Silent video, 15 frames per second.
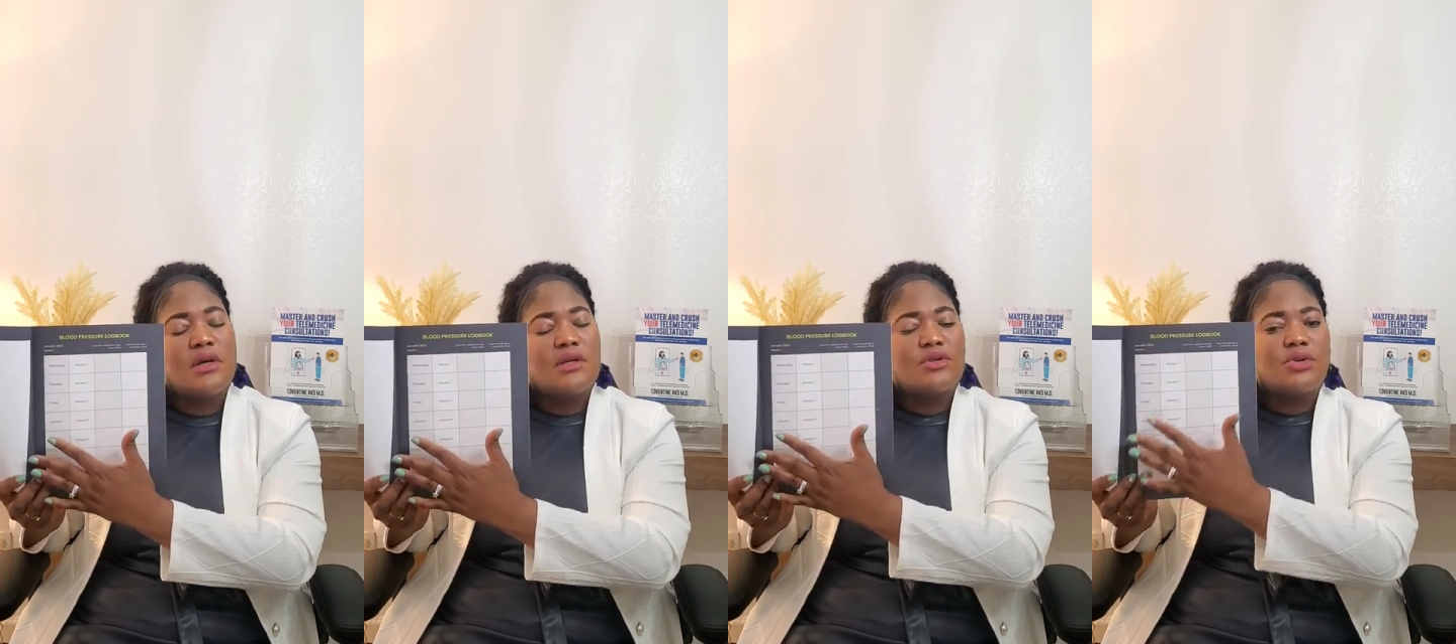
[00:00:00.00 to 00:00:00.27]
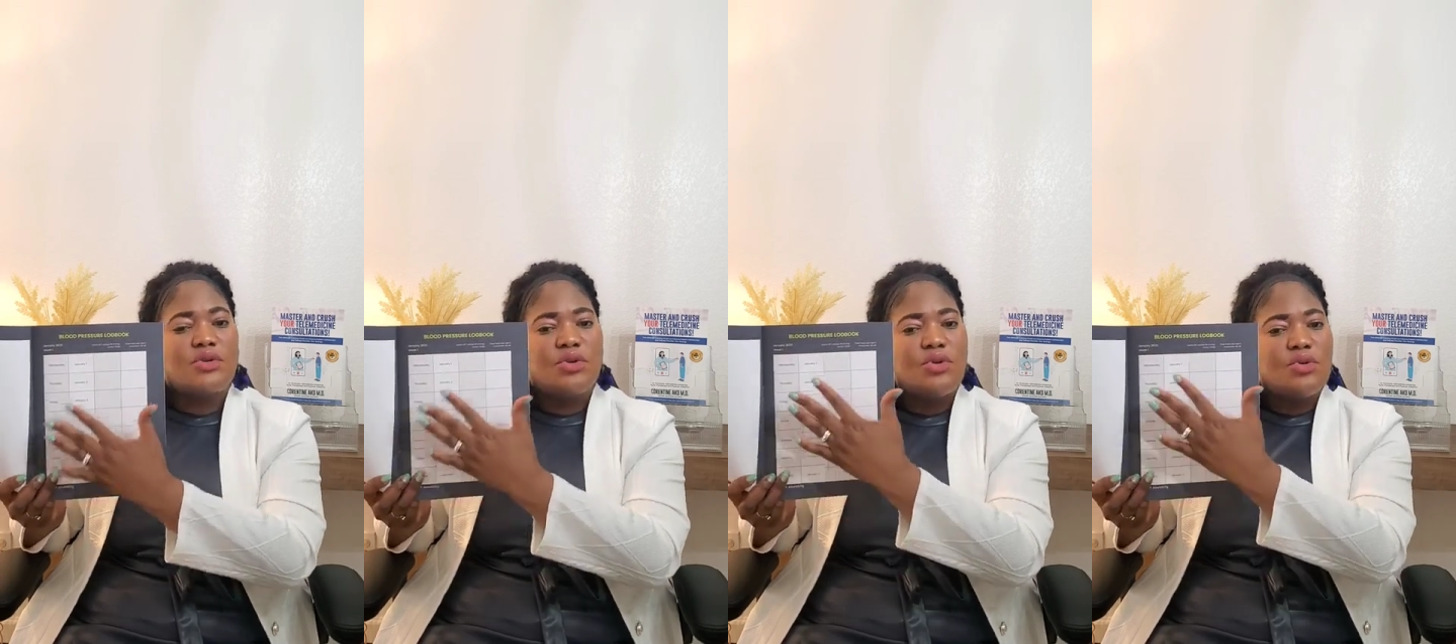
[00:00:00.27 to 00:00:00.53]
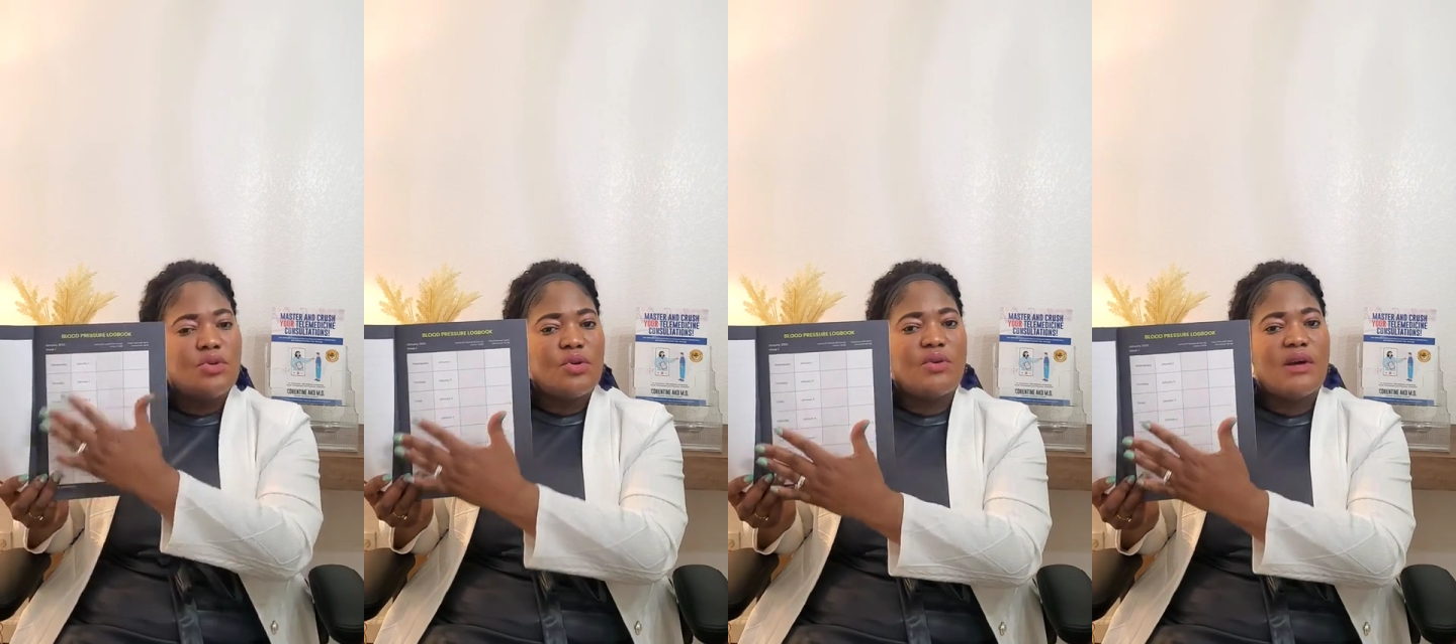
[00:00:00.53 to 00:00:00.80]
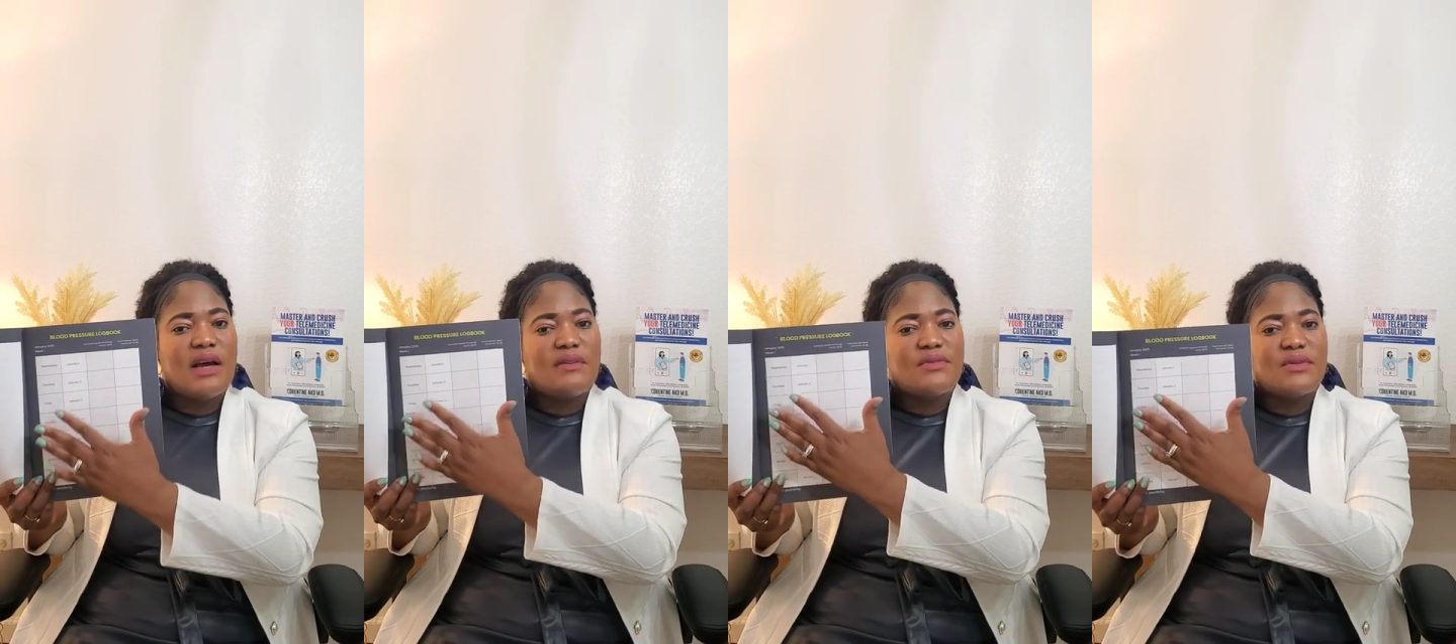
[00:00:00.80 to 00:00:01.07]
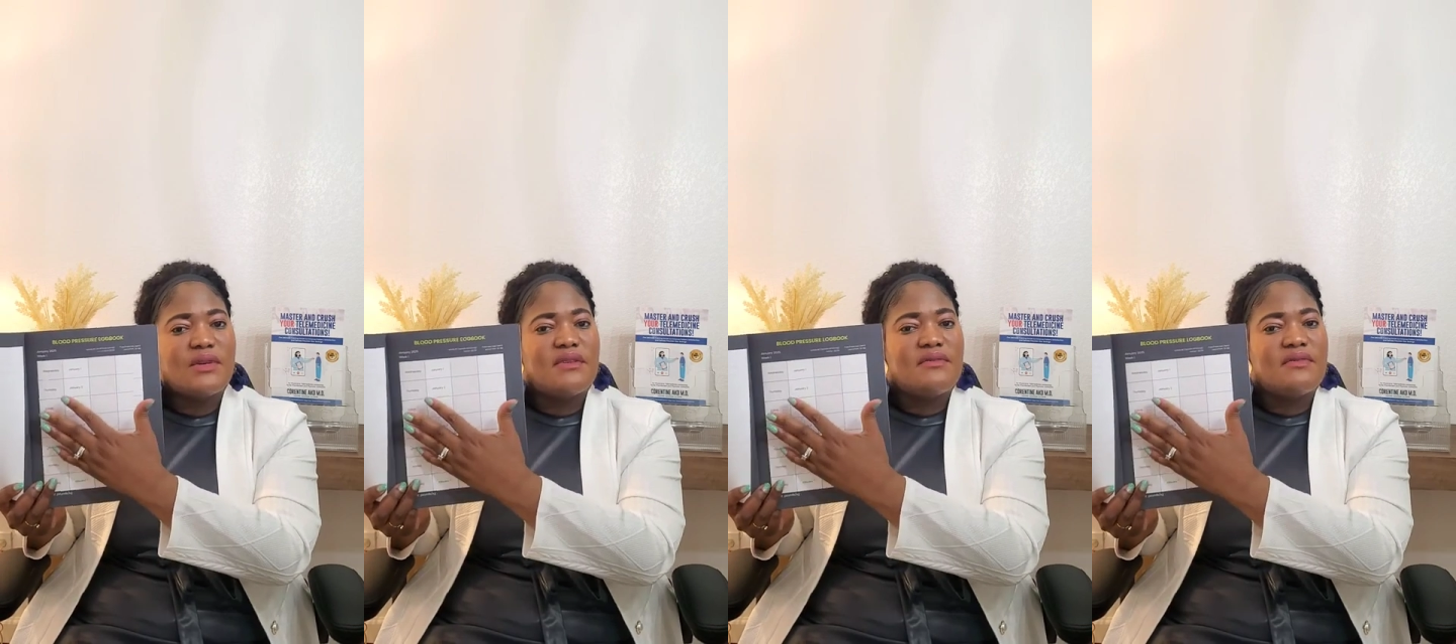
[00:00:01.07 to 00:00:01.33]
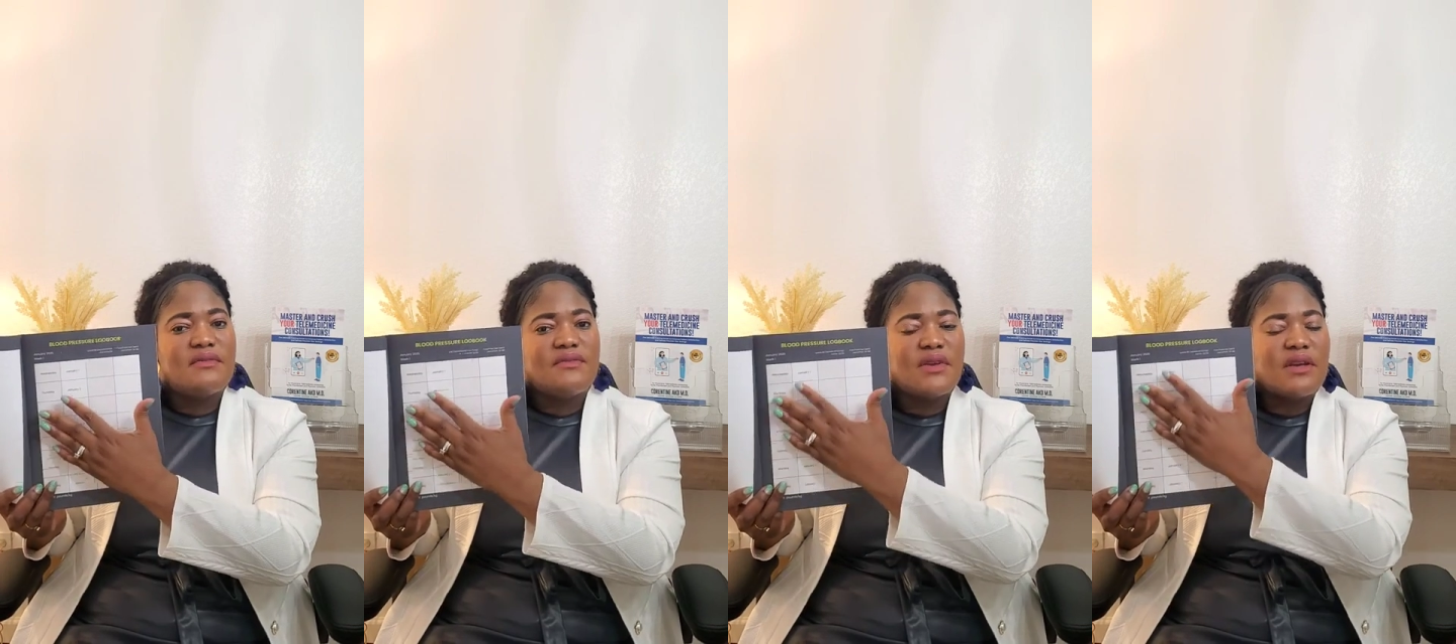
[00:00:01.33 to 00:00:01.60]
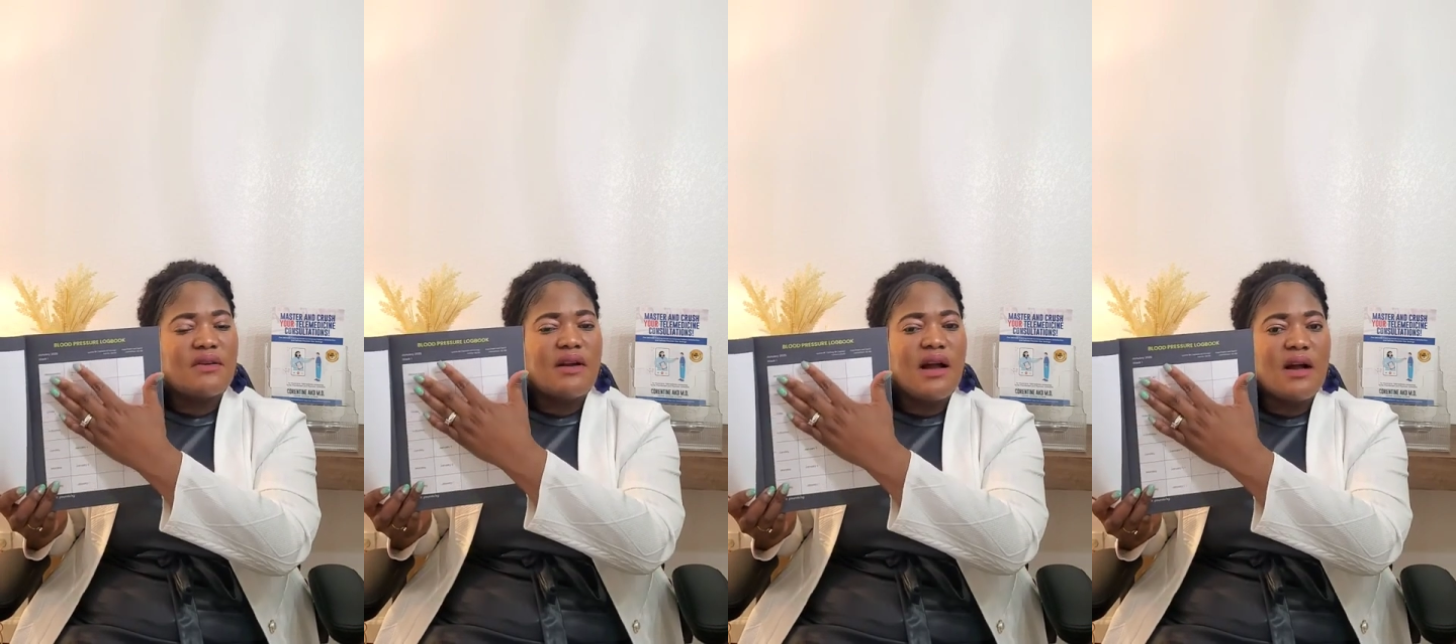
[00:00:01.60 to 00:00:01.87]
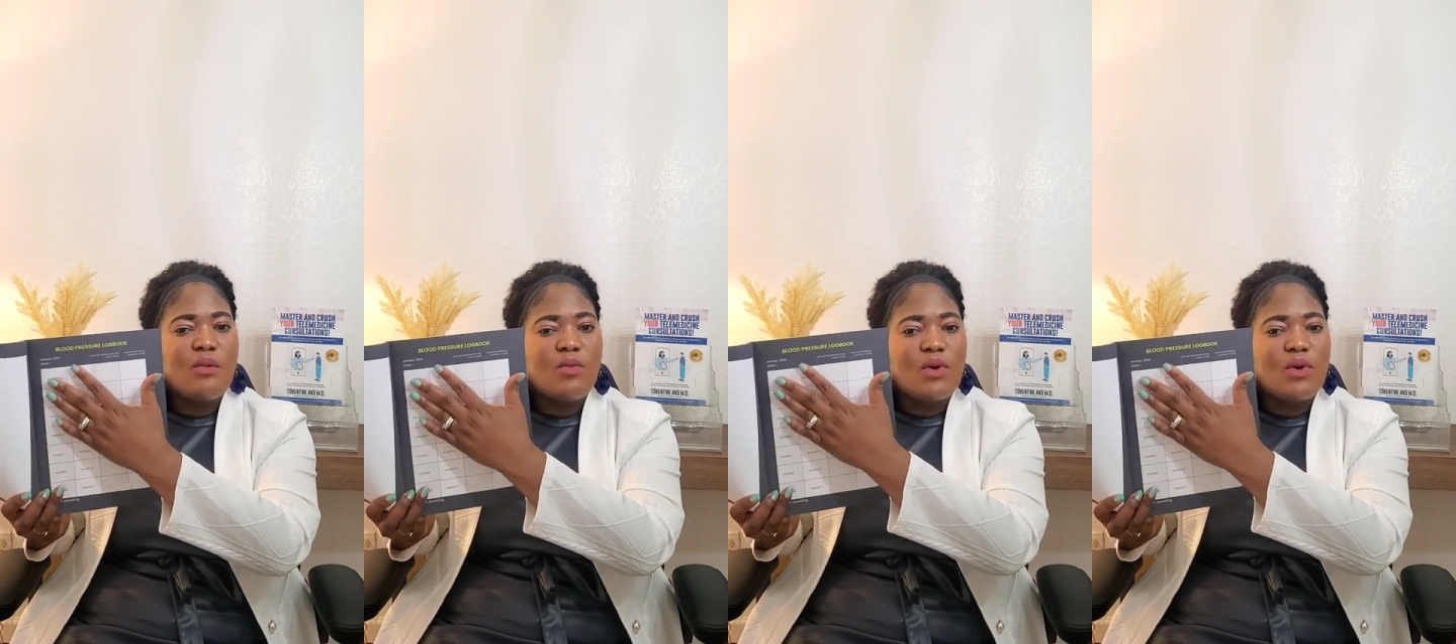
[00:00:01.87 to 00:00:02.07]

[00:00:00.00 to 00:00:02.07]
So you don't have to even figure out